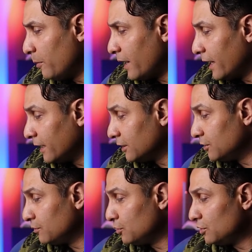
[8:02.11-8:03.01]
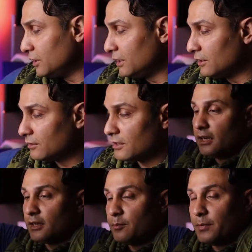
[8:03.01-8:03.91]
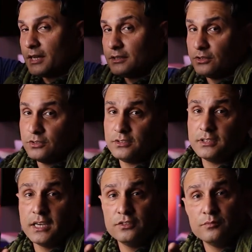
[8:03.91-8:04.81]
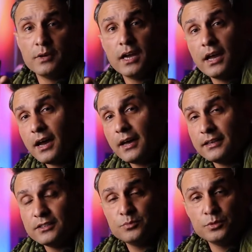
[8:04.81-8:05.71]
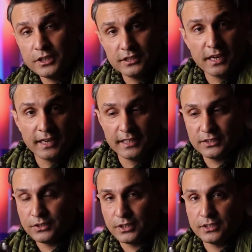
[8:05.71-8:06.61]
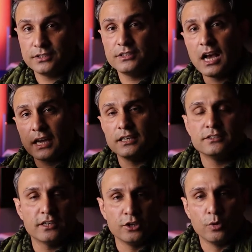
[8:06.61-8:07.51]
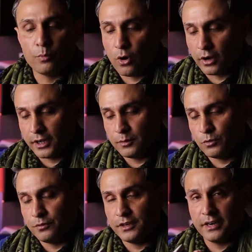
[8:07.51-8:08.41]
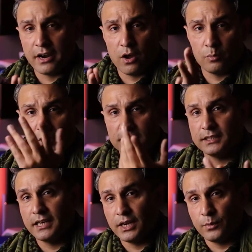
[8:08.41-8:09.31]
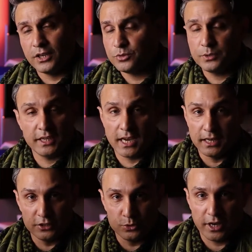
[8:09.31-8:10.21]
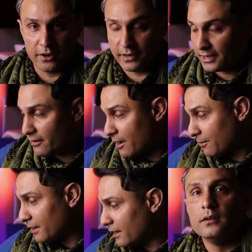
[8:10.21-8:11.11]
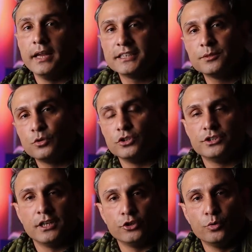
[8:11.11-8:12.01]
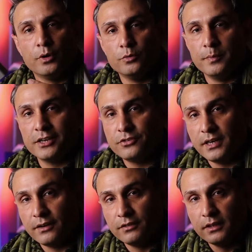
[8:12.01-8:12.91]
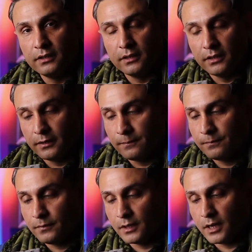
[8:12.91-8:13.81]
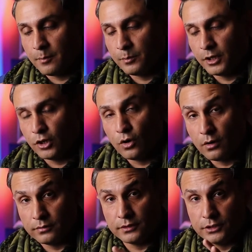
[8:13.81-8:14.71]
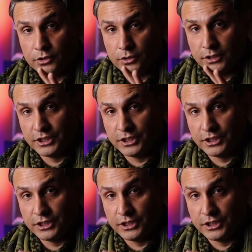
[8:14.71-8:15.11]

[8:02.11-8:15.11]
package. If you see this in comparison to the size of my hand, it's pretty tiny. So you can tuck it inside your pocket, move it around, place it anywhere. It's pretty handy to carry around. Next, I'm going to tell you about battery life that the company offers on the